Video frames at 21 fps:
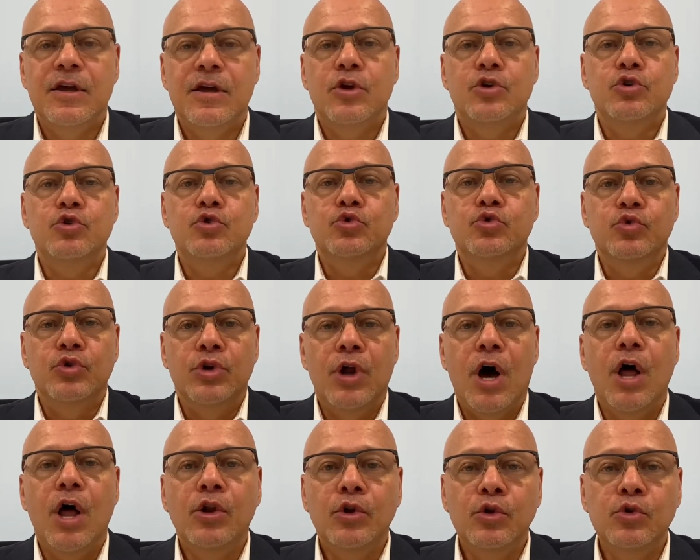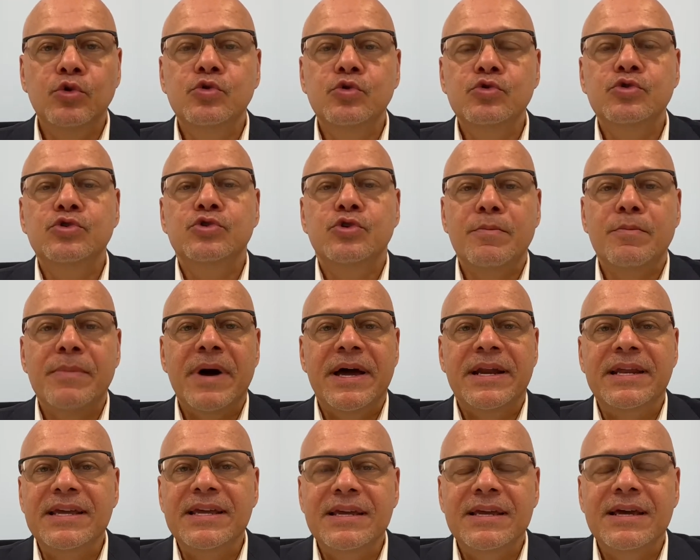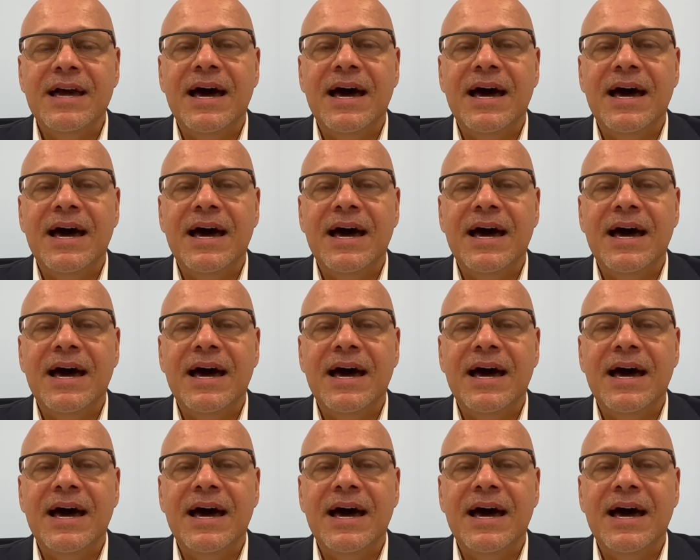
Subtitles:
You do not lose your money